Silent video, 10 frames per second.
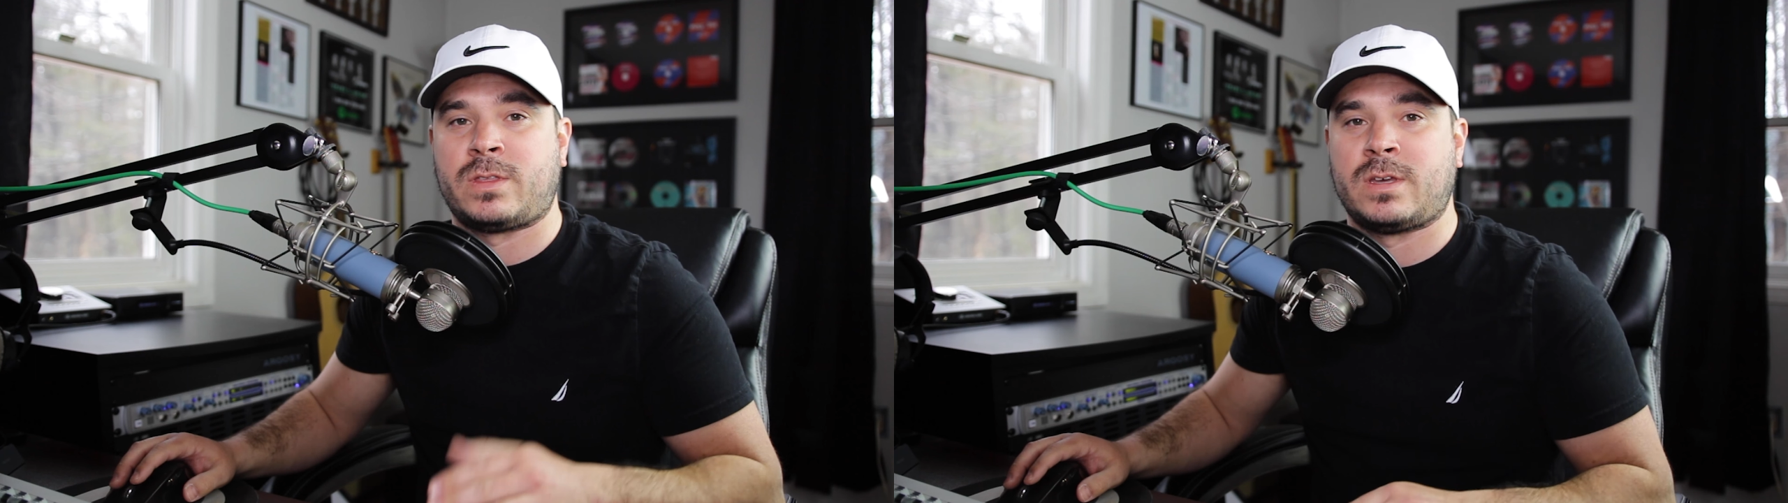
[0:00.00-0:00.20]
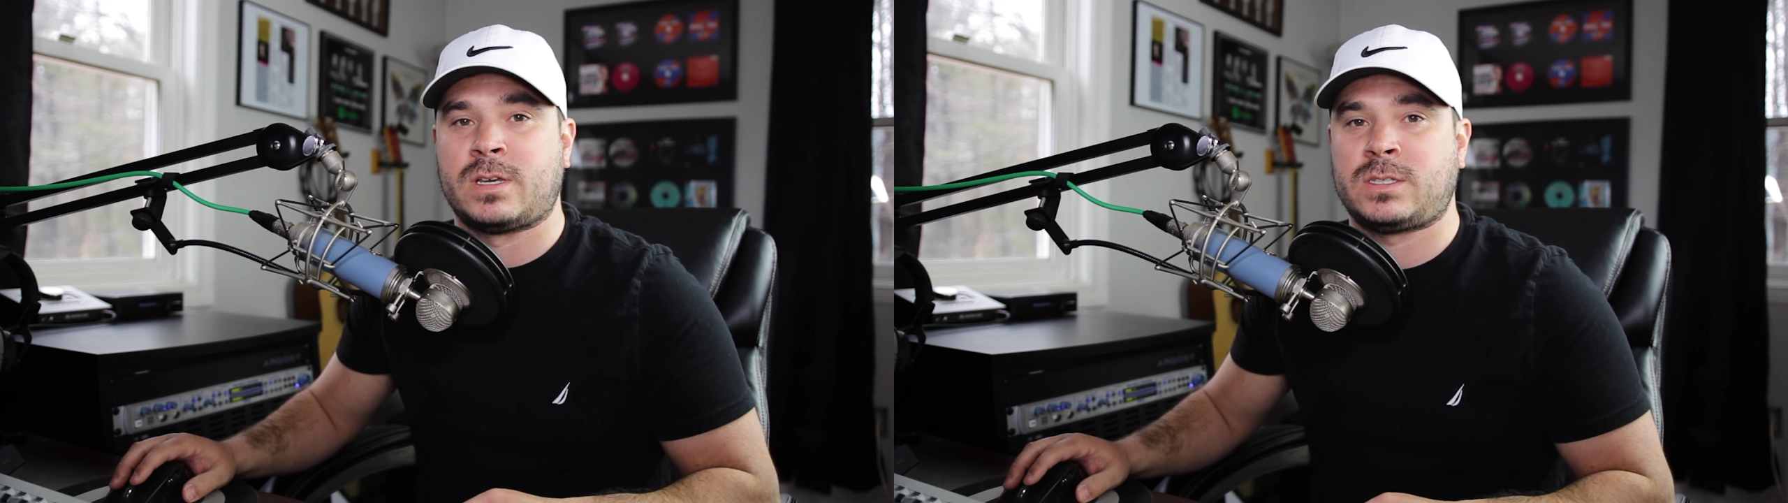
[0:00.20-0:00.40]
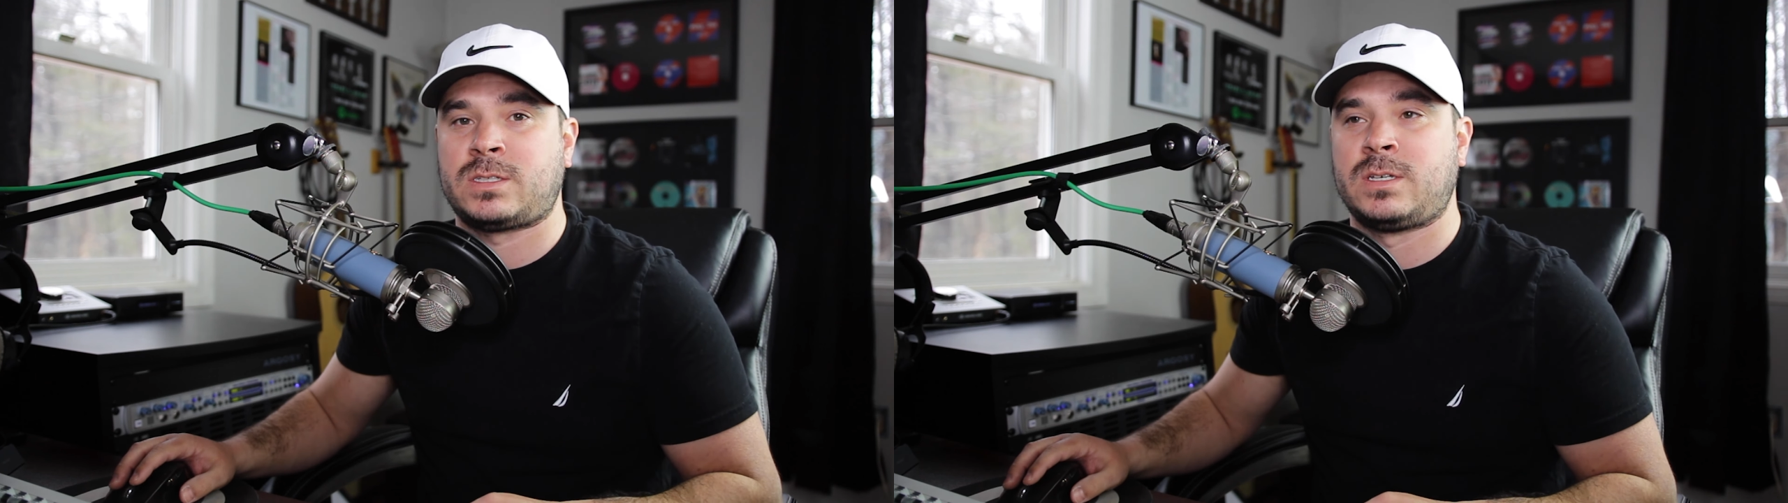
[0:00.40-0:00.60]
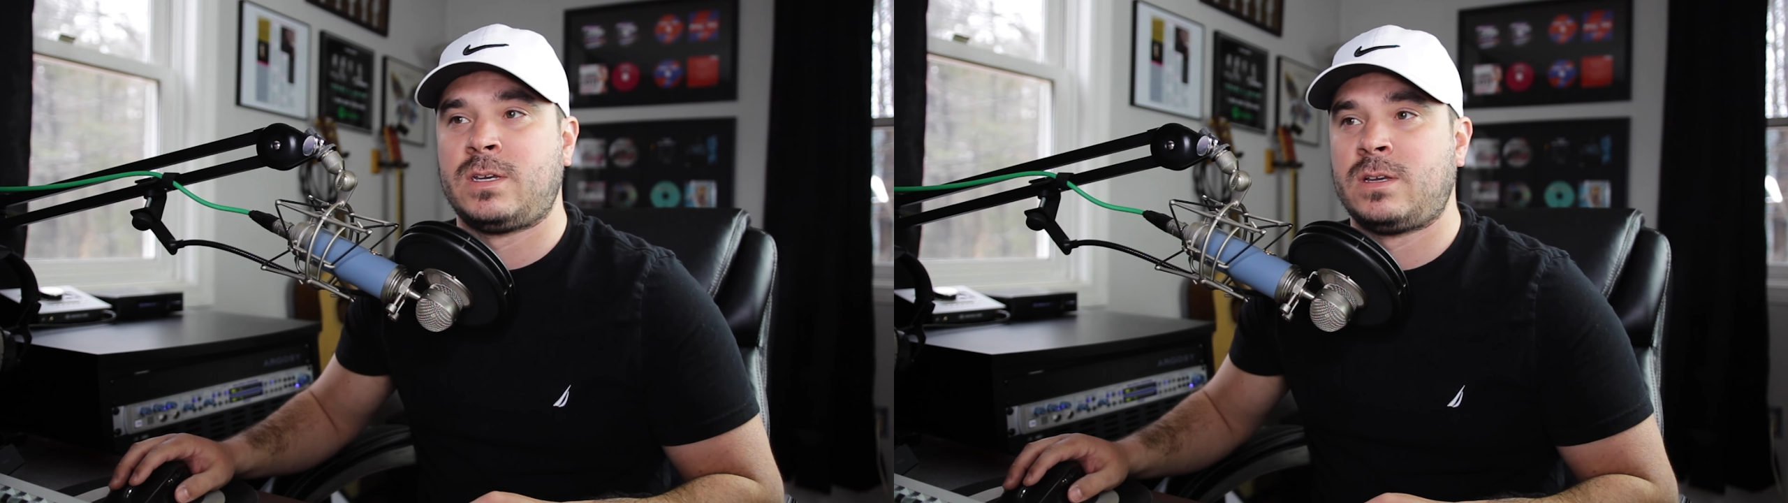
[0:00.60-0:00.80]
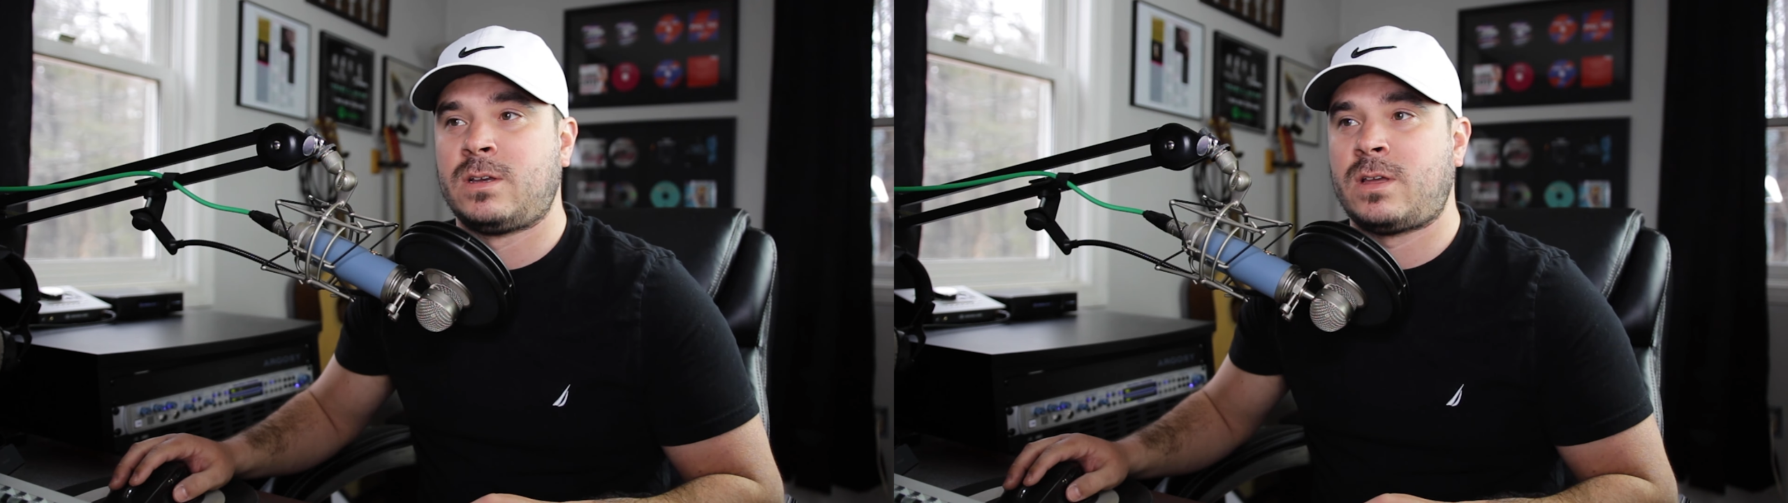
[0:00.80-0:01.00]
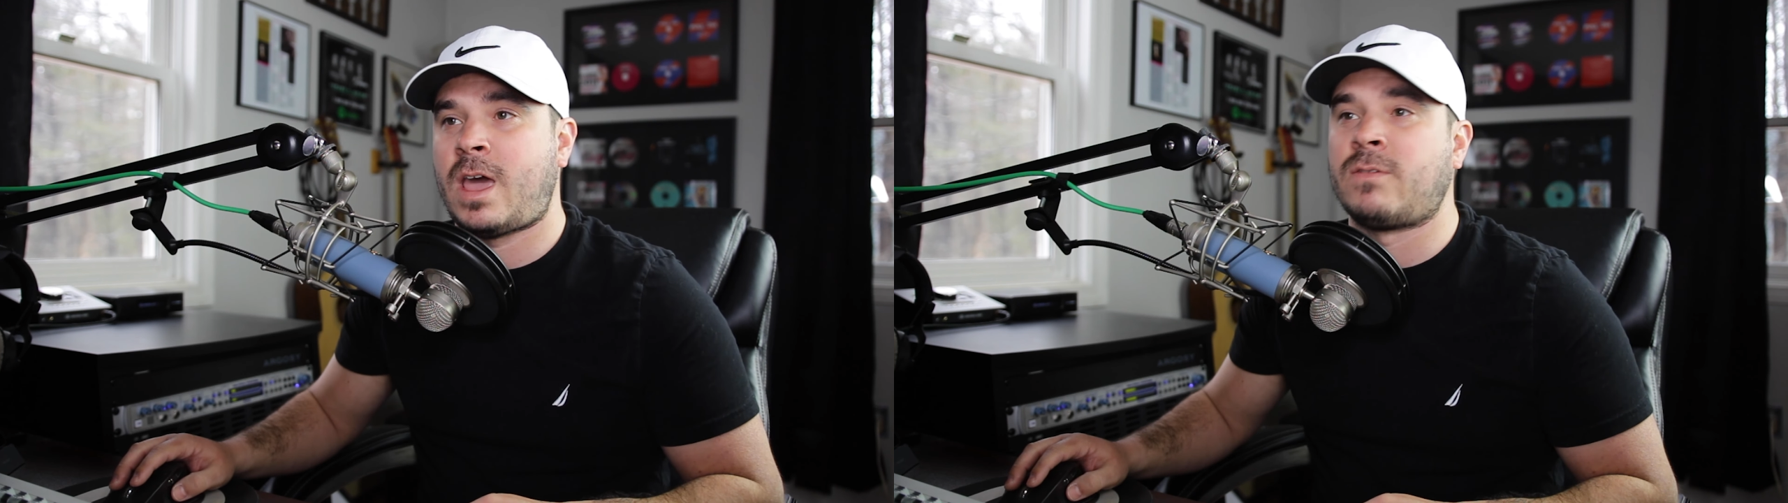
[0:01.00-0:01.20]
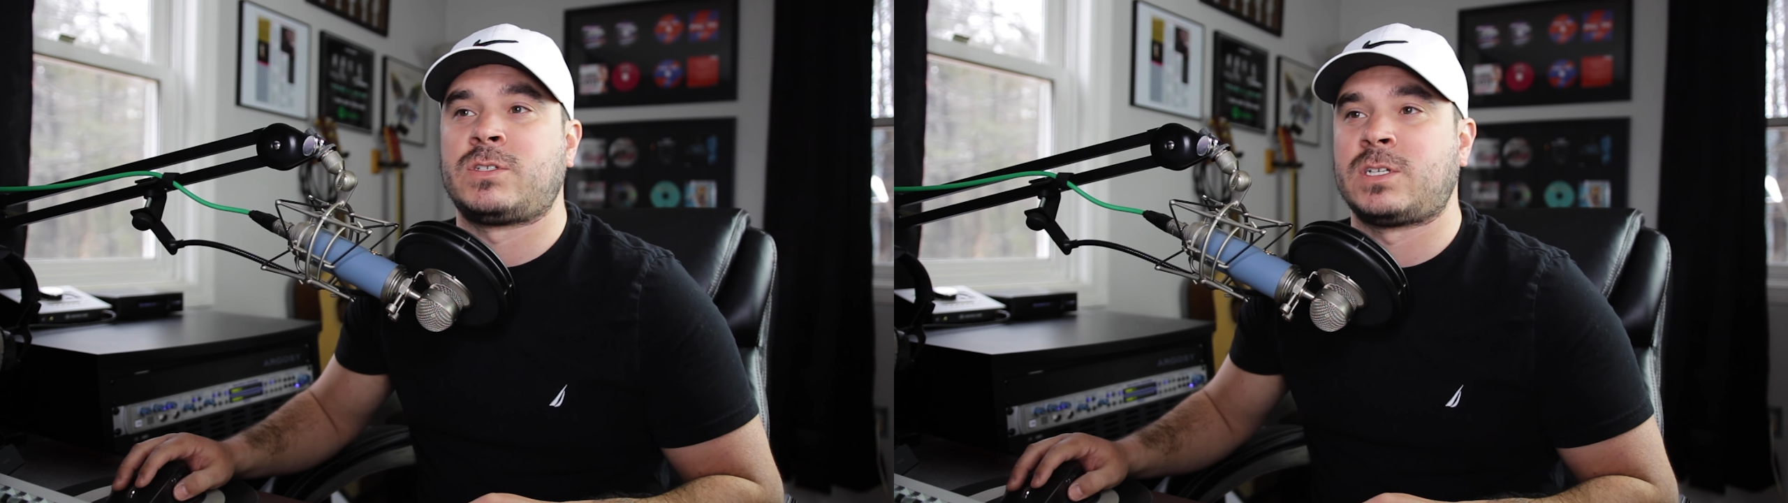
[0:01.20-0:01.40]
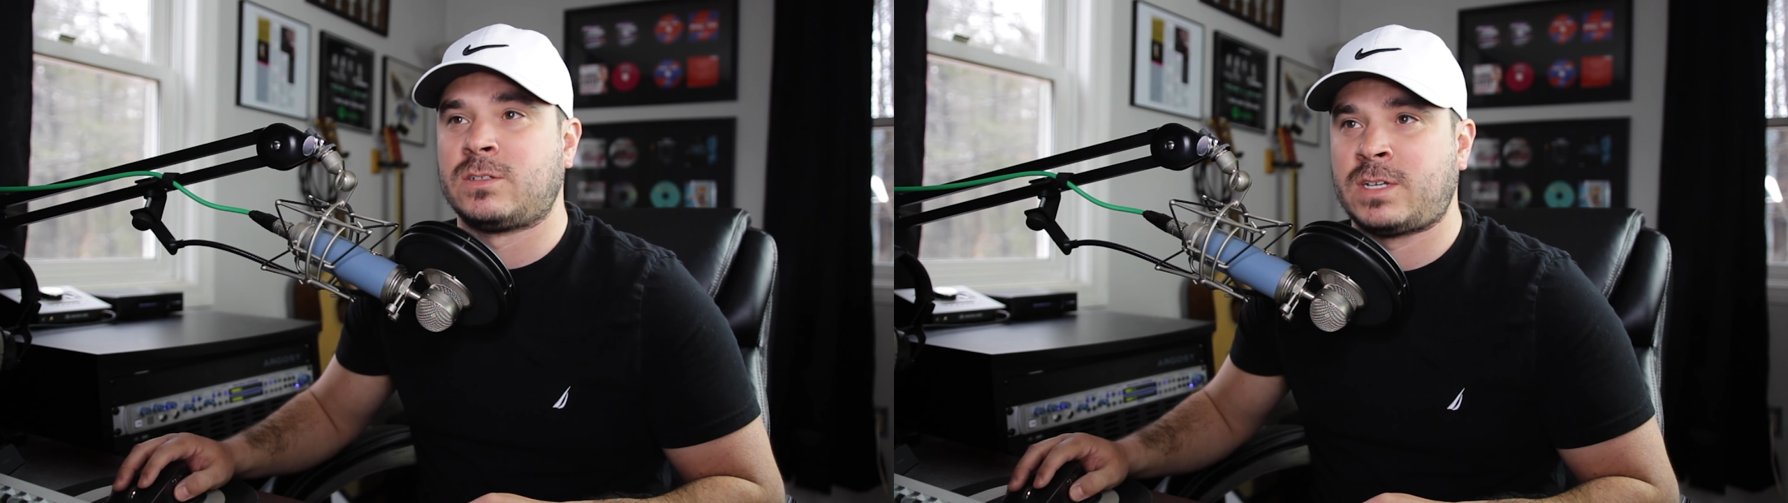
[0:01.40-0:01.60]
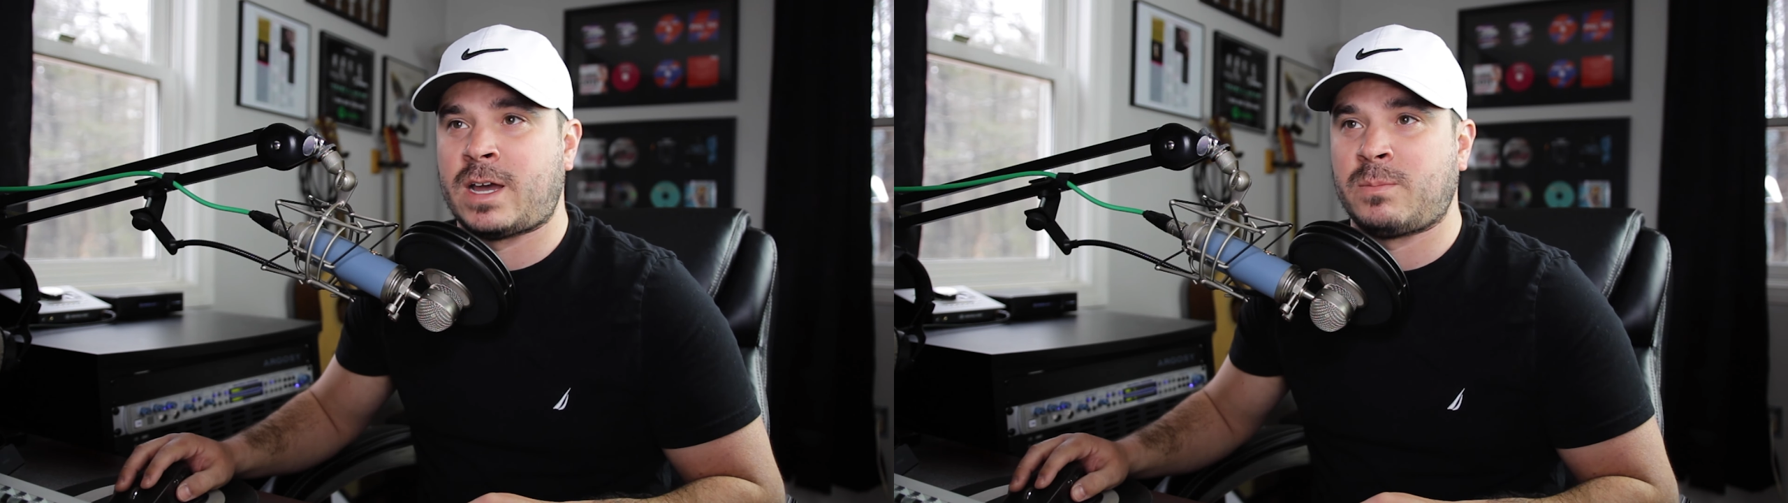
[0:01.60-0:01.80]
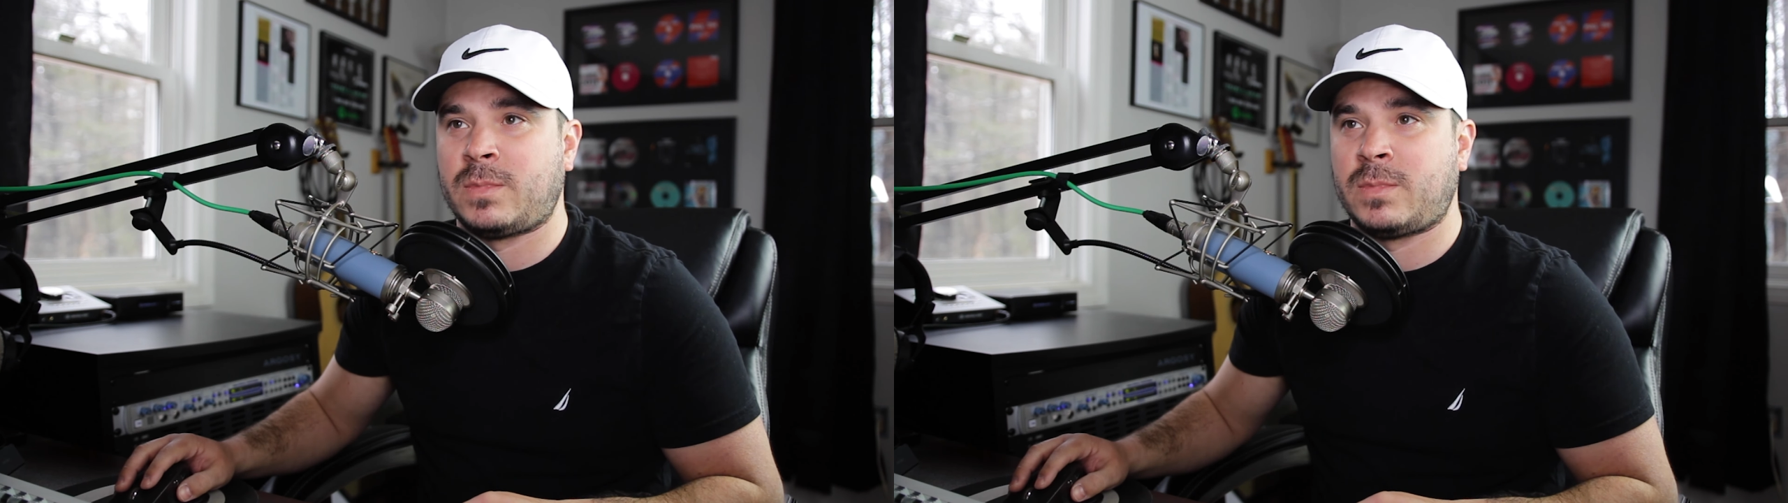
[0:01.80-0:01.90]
this every single time.